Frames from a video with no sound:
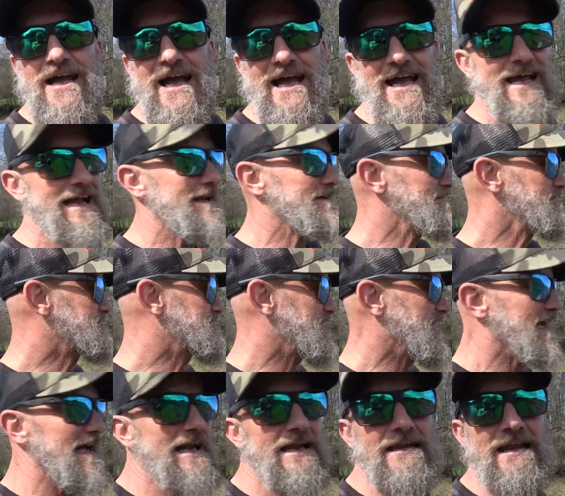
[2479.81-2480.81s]
And
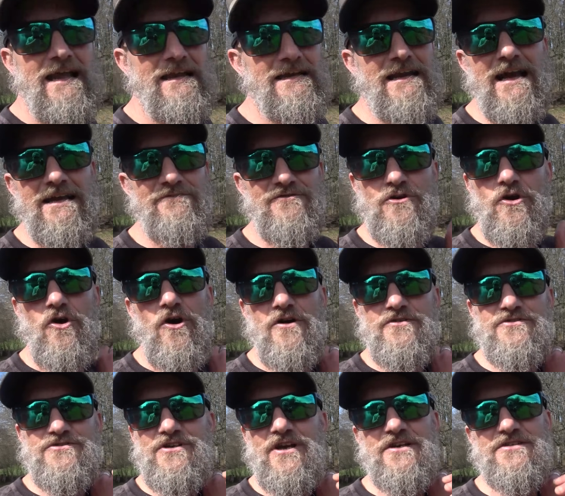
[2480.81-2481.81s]
then they've
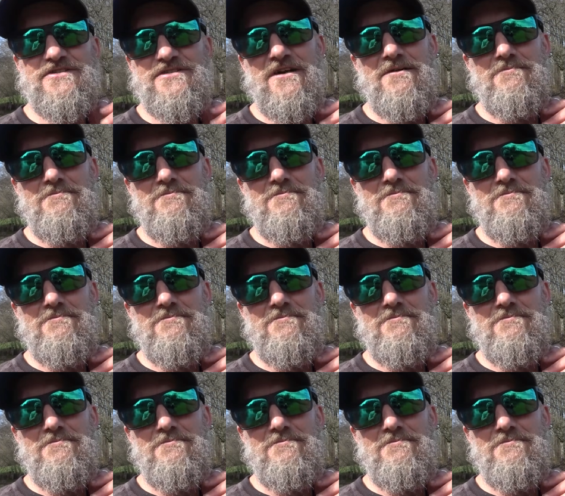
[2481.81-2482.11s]
got just a